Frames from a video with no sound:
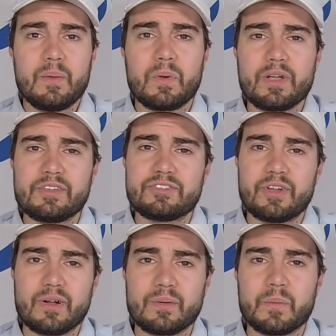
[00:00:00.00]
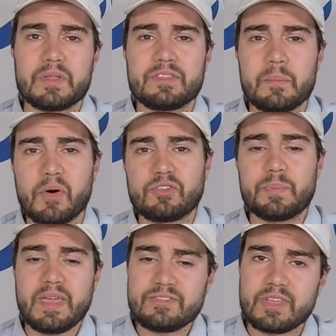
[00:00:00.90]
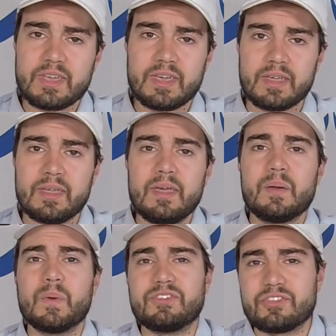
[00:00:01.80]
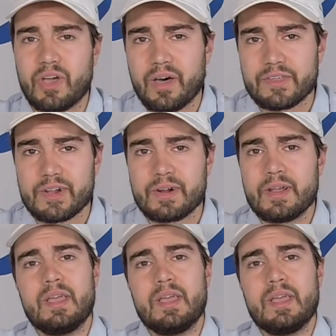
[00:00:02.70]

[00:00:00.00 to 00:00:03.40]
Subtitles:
We're going to start with the most basic kit, which is Other.